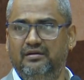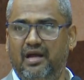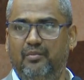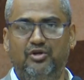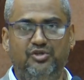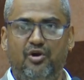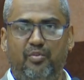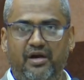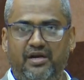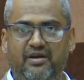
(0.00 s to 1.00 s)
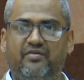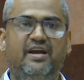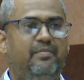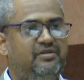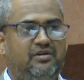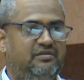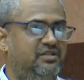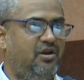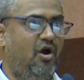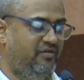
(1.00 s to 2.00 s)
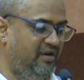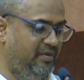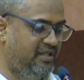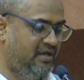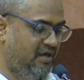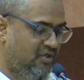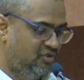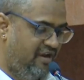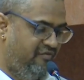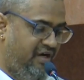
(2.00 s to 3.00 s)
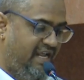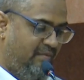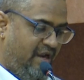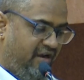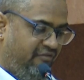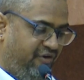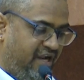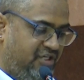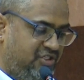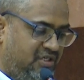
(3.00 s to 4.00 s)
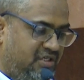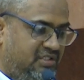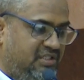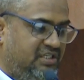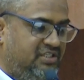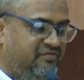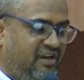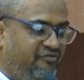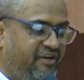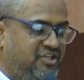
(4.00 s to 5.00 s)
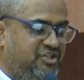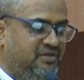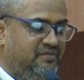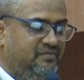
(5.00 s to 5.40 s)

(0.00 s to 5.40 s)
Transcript: Above 0.8, 20% of the slot will be there. So every time I refresh, the system will fetch